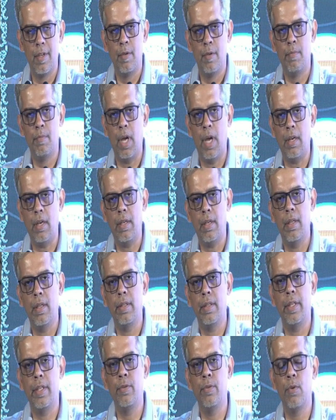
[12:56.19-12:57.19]
but
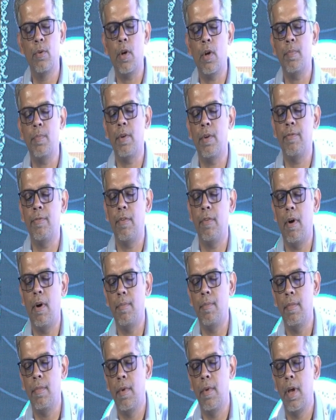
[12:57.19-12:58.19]
they do not perform
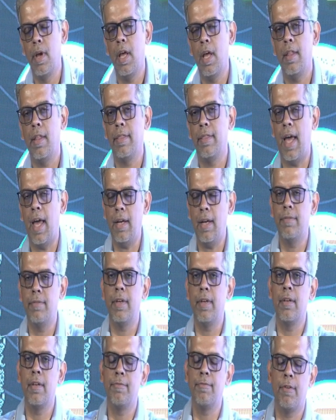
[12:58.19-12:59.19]
that
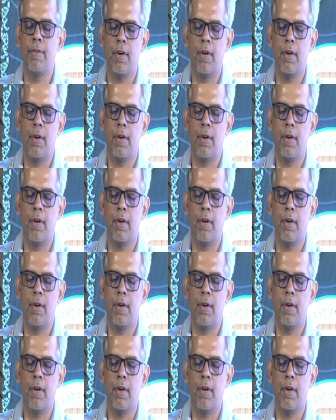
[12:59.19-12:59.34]
well for